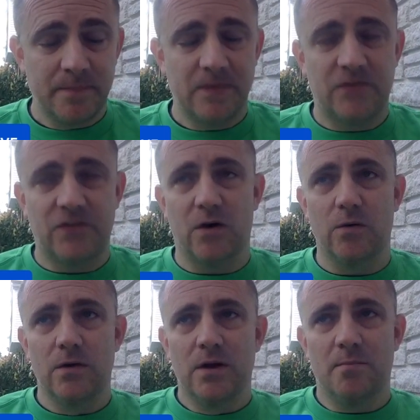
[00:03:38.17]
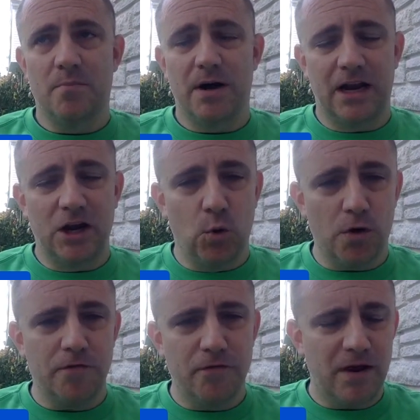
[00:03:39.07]
So, but in
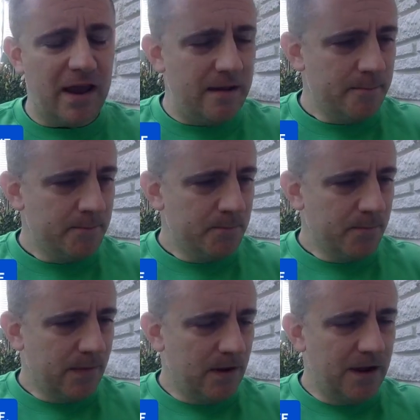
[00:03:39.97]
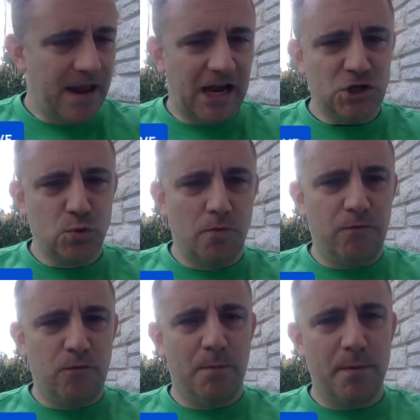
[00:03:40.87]
order for an actual
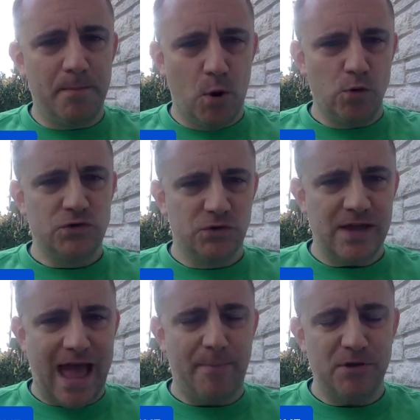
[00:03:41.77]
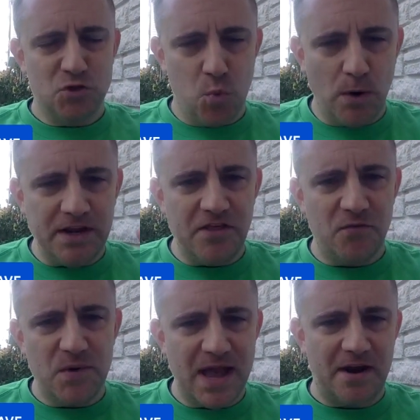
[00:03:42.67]
form of proposal to happen,
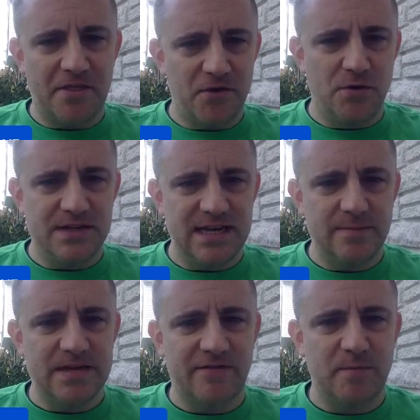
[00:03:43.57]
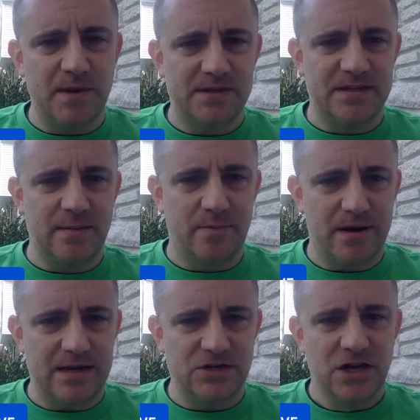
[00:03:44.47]
23 out of 30 teams have to be on the same
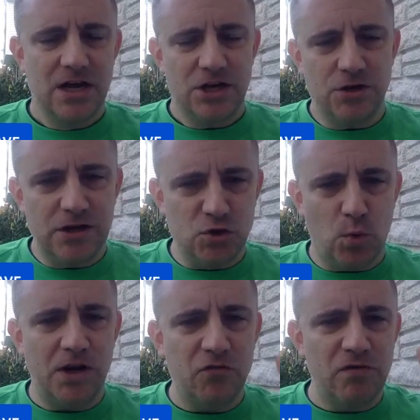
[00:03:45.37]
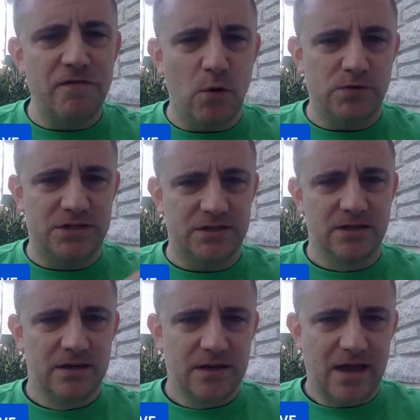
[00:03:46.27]
page. You need 23 votes
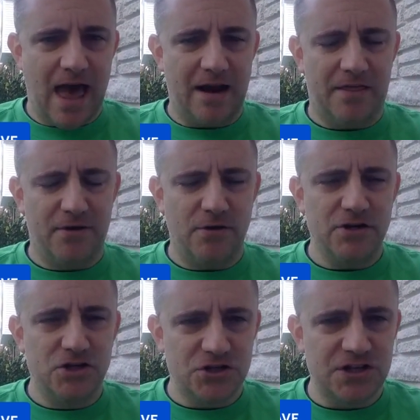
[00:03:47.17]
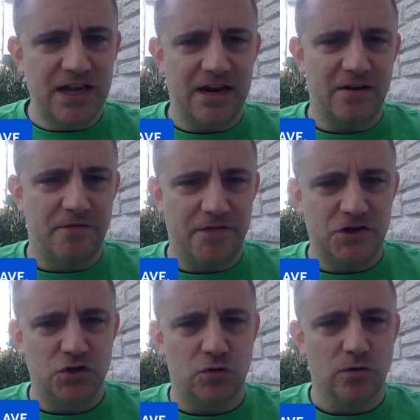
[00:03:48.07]
out of 30 just to get an
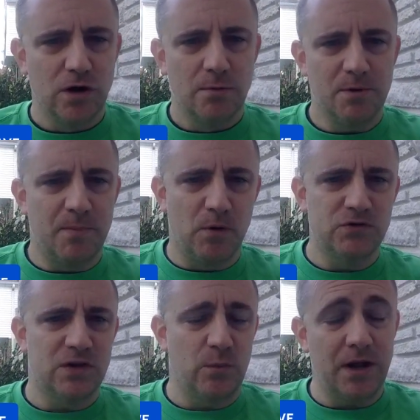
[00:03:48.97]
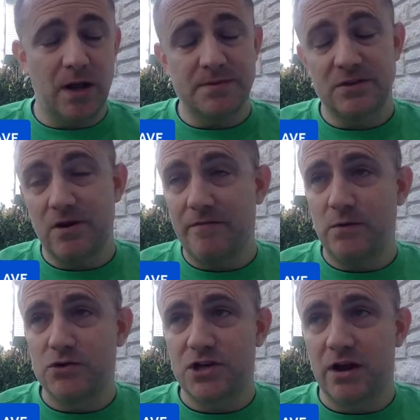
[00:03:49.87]
official proposal. And when it comes to the
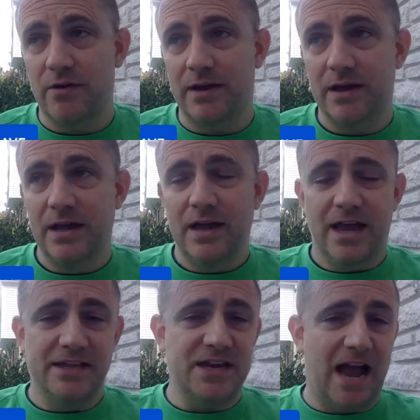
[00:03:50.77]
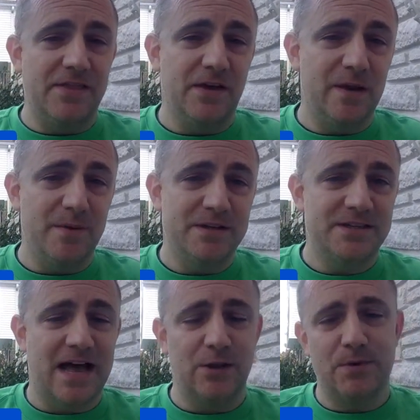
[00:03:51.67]
revenue sharing, it's either going to be a
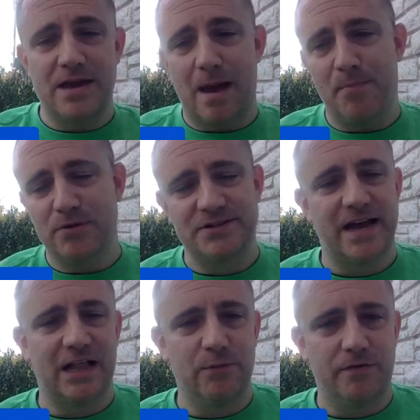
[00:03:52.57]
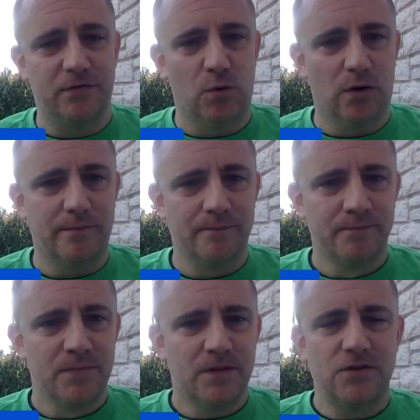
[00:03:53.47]
salary cap or a salary floor.
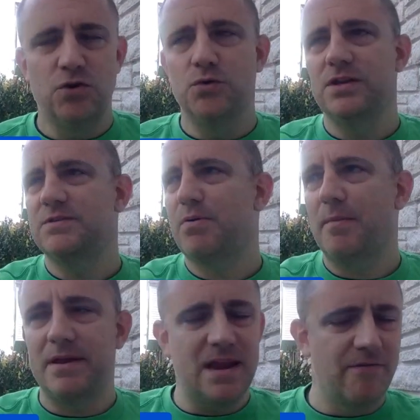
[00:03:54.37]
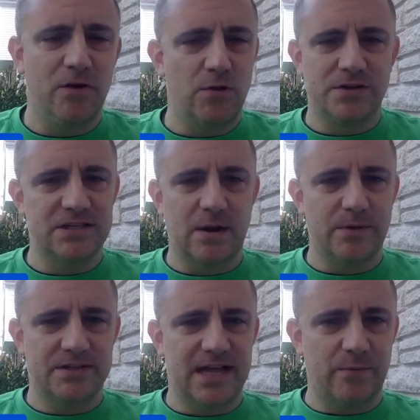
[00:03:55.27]
The union is probably never going to side
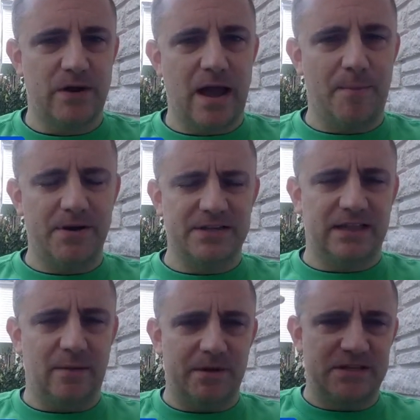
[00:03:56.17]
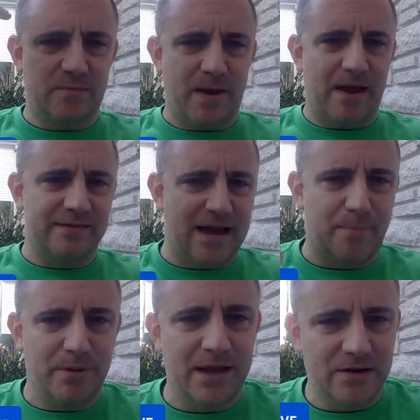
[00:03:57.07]
with a salary cap because that limits the pay on
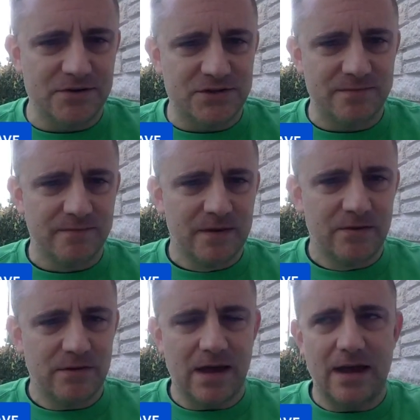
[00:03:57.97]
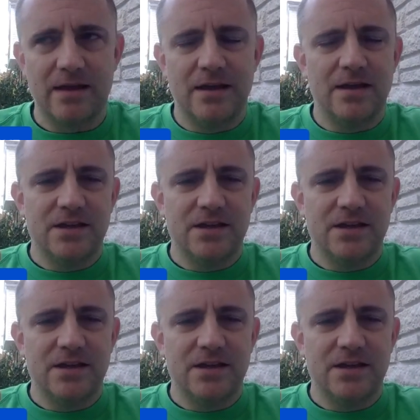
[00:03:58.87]
top players. Okay.